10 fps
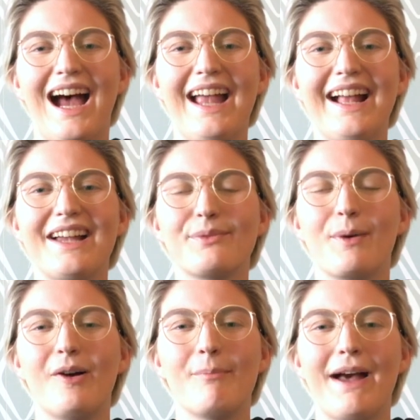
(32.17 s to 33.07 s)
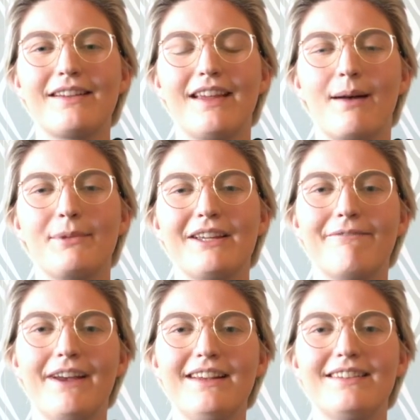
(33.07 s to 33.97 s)
hi guys, welcome back to
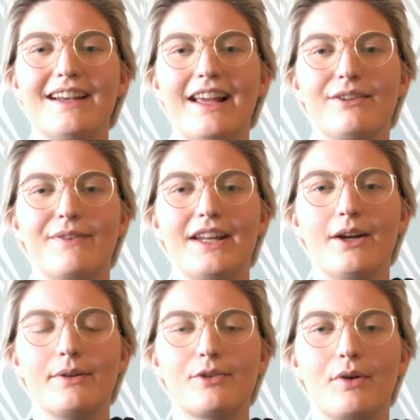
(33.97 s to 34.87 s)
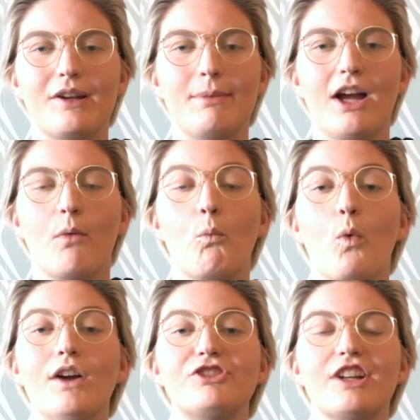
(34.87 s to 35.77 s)
EmileeFit. Today's video is going to be on
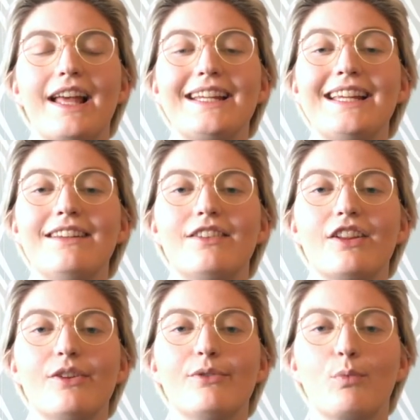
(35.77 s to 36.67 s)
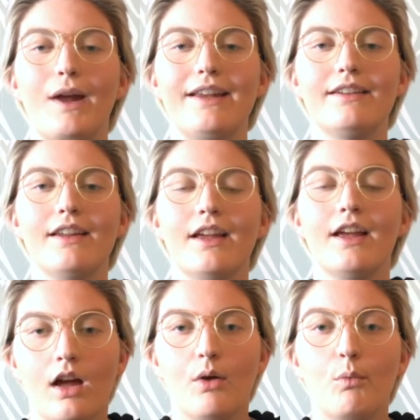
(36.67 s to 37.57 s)
what should I eat to lose weight.
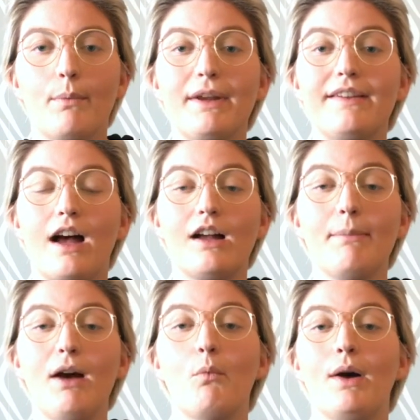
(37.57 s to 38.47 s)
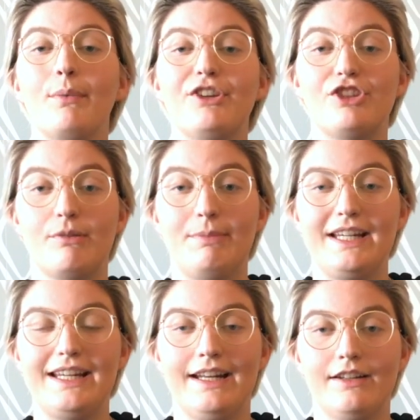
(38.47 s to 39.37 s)
When we talk about what we should be
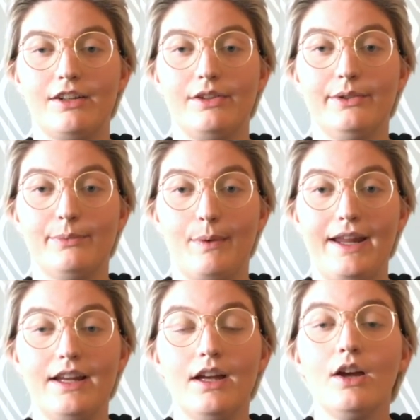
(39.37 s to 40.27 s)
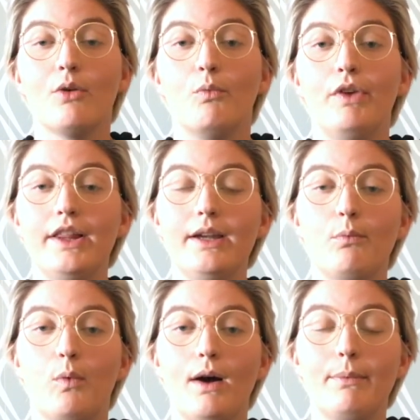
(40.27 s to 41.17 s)
eating to lose weight, really
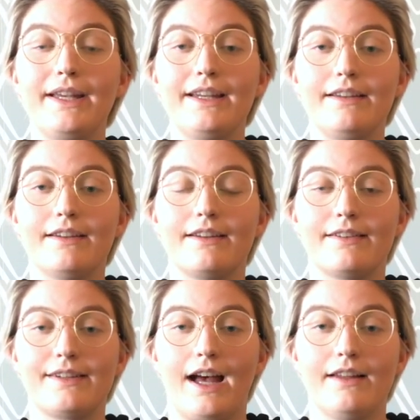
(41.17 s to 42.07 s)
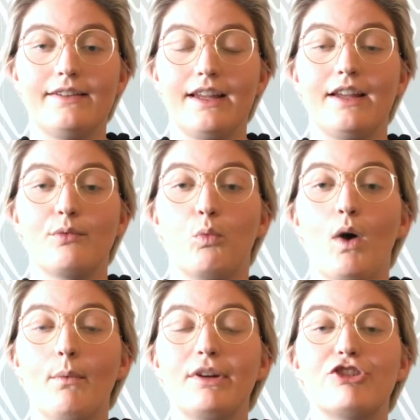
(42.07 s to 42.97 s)
what we need to discuss is
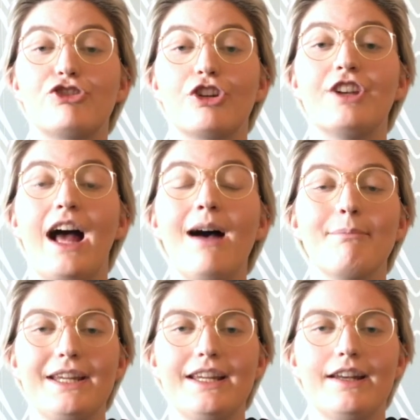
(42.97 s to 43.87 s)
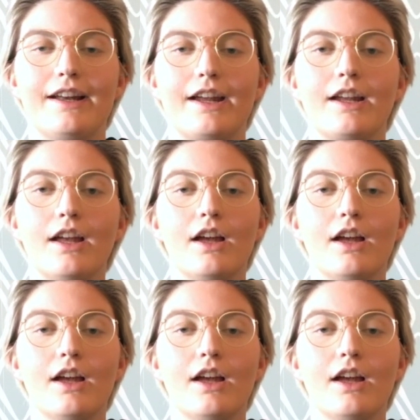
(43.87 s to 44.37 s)
what we should not be eating.